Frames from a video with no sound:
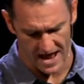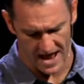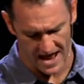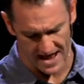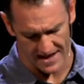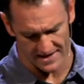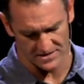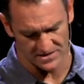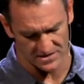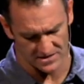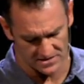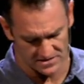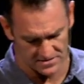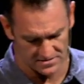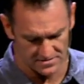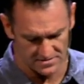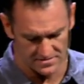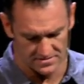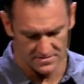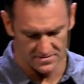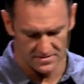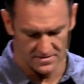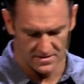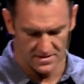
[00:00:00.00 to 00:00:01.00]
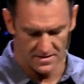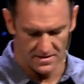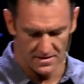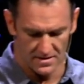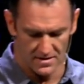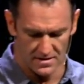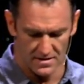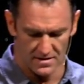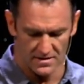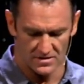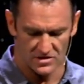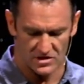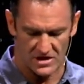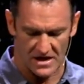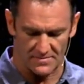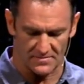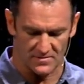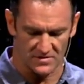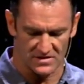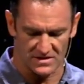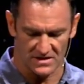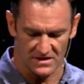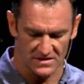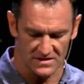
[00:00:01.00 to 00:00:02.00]
in Acts
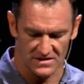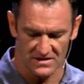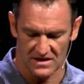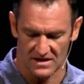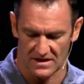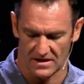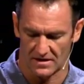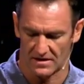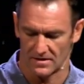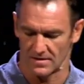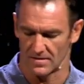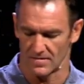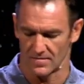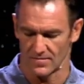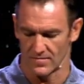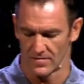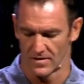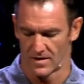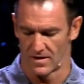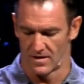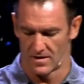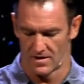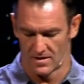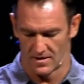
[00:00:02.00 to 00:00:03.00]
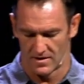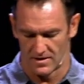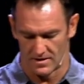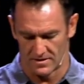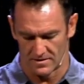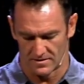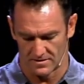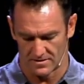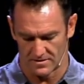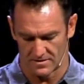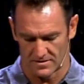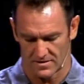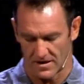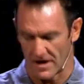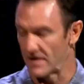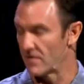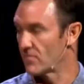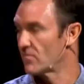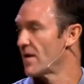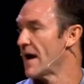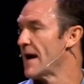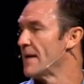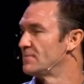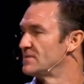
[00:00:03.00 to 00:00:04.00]
chapter 16
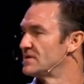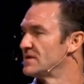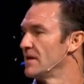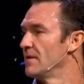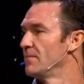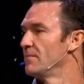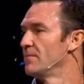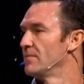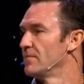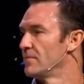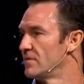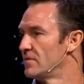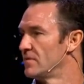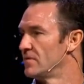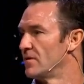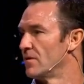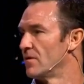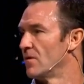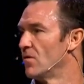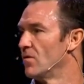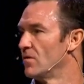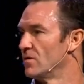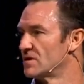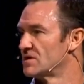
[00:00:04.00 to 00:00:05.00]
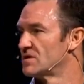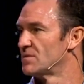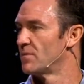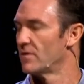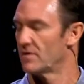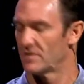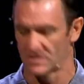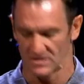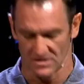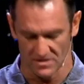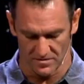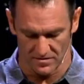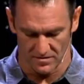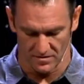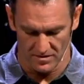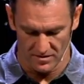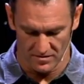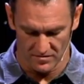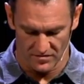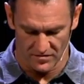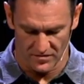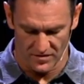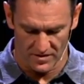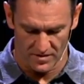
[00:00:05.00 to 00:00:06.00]
kind of wraps up their whole experience
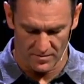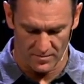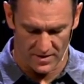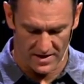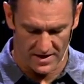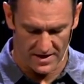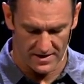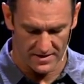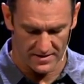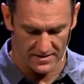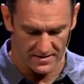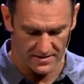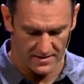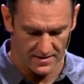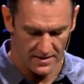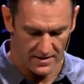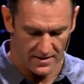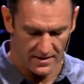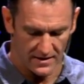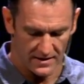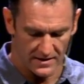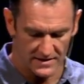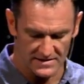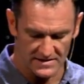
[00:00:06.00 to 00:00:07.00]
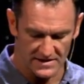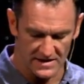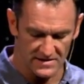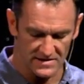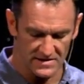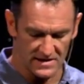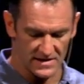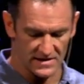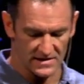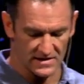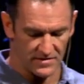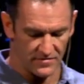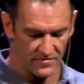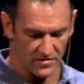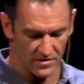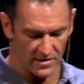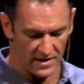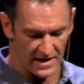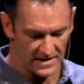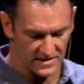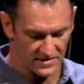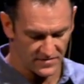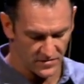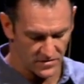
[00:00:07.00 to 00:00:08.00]
in Philippi. It says this, the
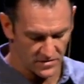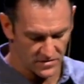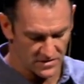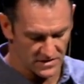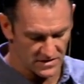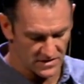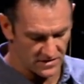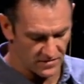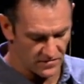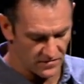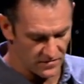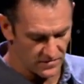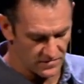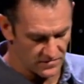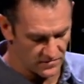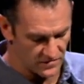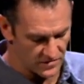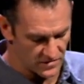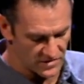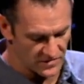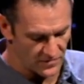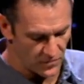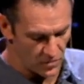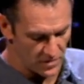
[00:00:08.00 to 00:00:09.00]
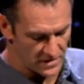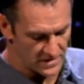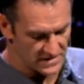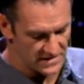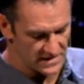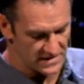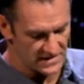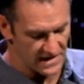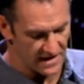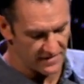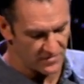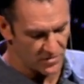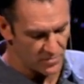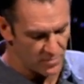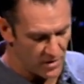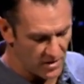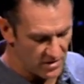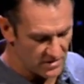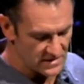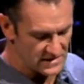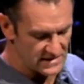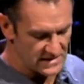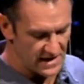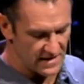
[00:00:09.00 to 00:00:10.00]
very last verse, in verse 40, it says, after
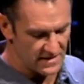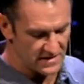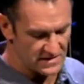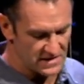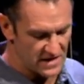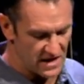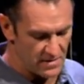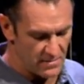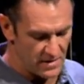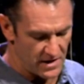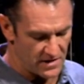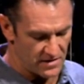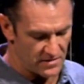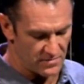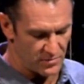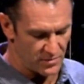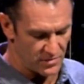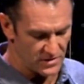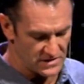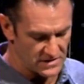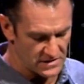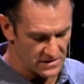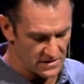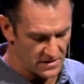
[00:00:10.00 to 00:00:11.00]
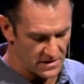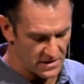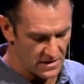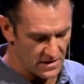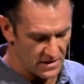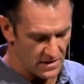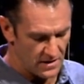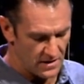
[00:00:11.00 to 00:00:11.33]
Paul and Silas came out of the prison,